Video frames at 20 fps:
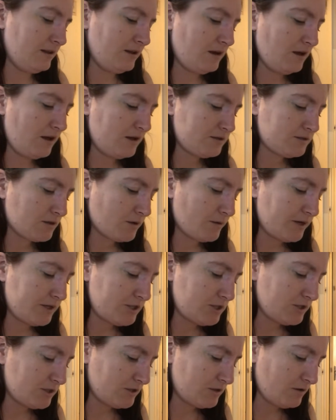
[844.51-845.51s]
last
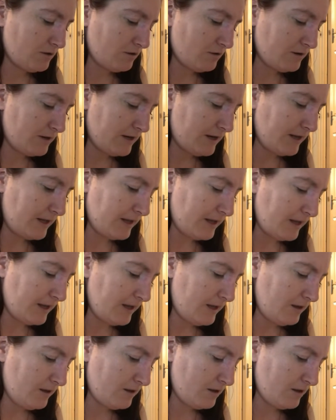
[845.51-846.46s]
question on here: